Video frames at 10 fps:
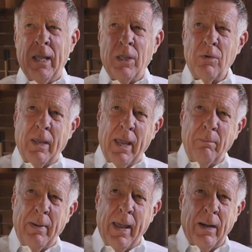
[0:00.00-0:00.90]
You
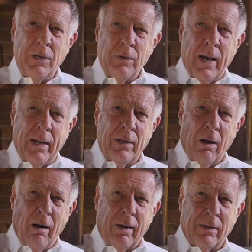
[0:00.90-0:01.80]
came down and you got into
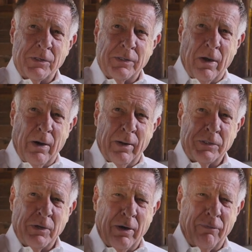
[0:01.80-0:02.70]
Arkansas and it
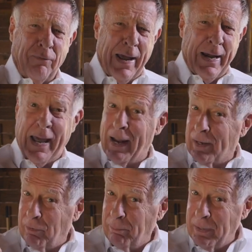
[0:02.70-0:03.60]
started to flatten out a
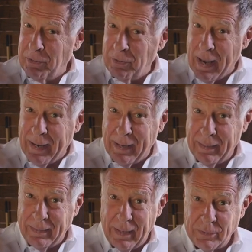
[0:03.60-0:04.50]
little bit. You got down
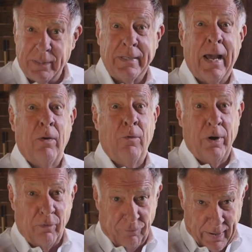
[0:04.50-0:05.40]
to Texas, it got
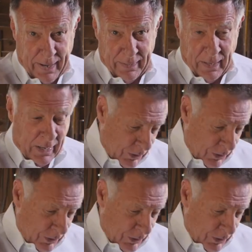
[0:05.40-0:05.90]
real flat.